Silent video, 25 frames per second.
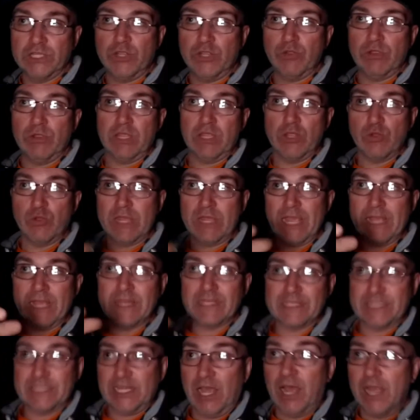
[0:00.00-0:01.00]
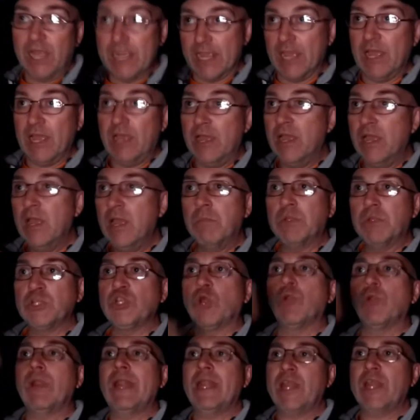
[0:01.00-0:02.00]
You can get the tire, but
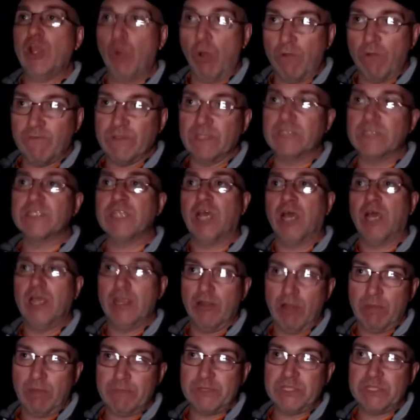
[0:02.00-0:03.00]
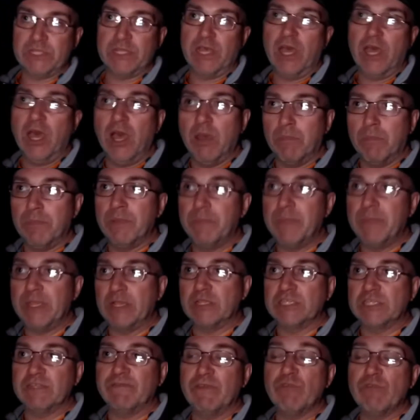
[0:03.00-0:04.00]
don't let it go over the tire up to the hub,
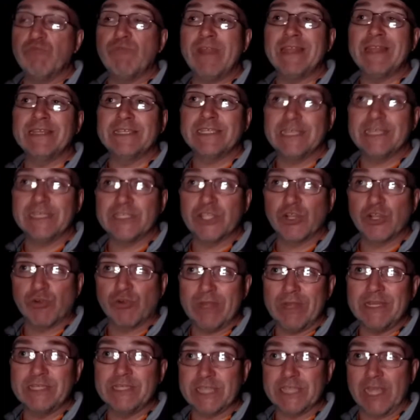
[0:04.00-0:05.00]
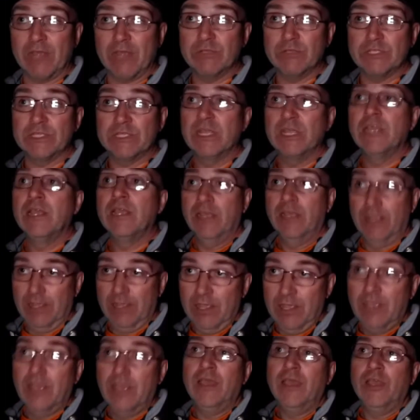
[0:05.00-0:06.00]
because if it rinses the grease out,
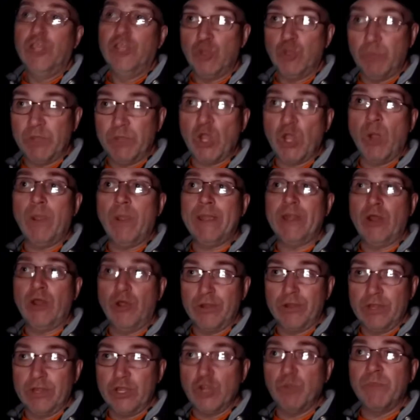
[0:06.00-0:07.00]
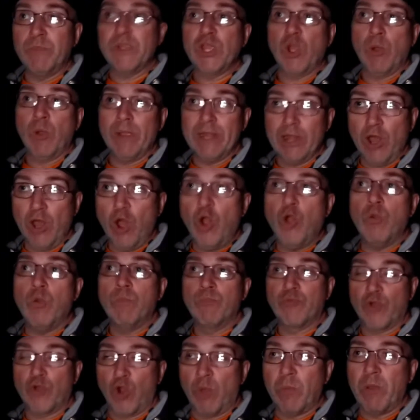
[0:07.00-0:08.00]
you'll be going home
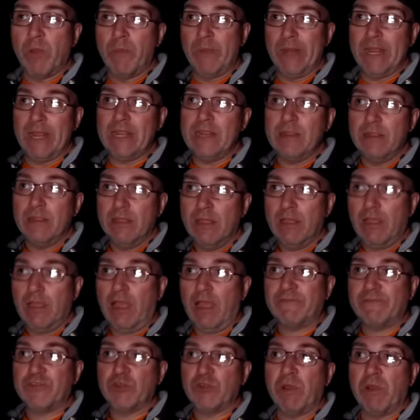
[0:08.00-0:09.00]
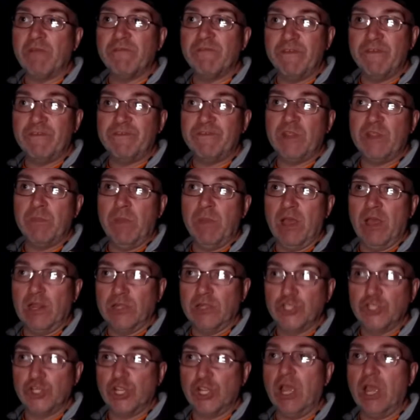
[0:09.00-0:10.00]
probably after about 50
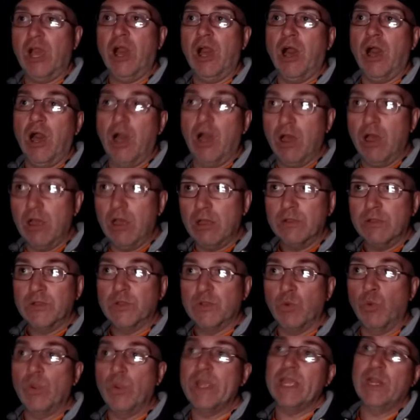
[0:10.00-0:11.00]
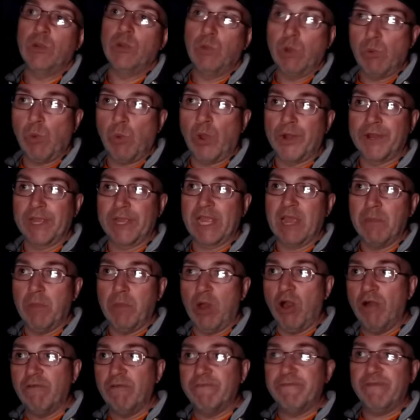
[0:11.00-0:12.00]
miles. Your car, the wheel will want to come
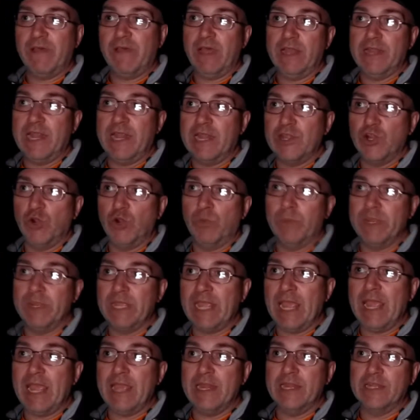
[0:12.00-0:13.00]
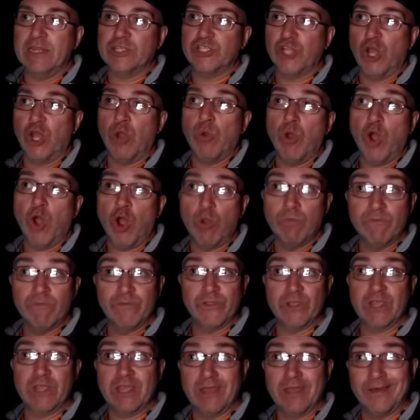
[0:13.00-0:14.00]
off, and then you'll be getting a tow home for
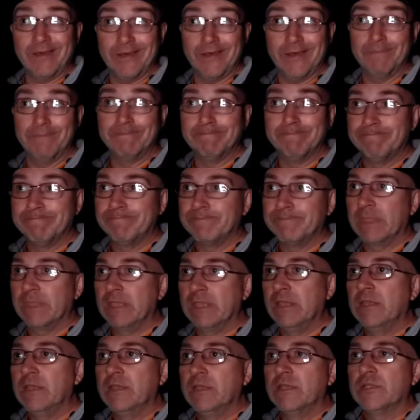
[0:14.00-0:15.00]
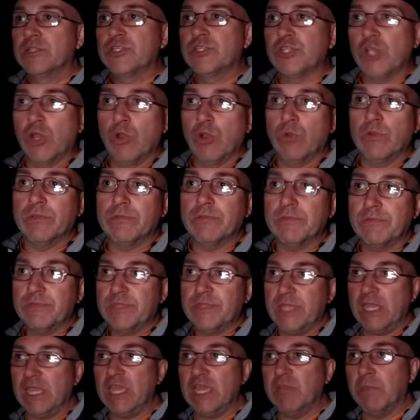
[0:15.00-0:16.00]
your car. So
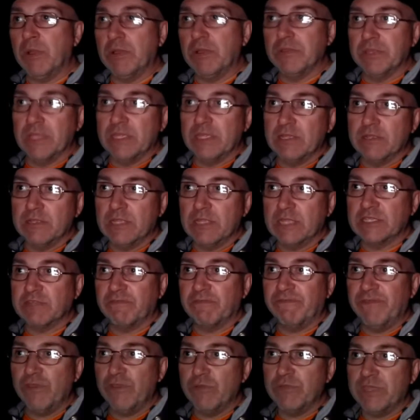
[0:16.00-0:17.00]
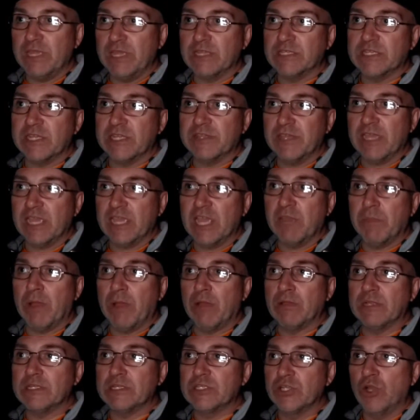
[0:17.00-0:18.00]
think about there's a few things to think
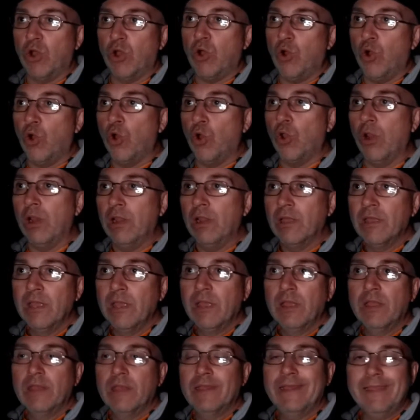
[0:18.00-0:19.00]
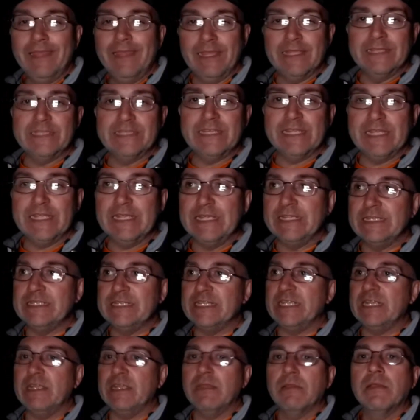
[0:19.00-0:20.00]
about. It's not all
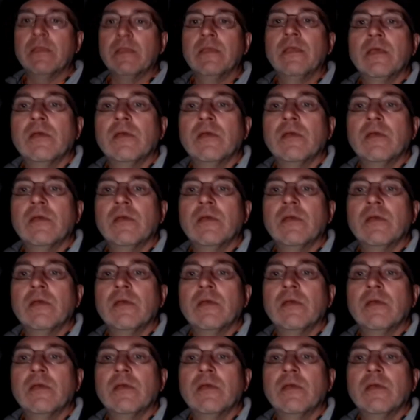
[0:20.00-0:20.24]
easy.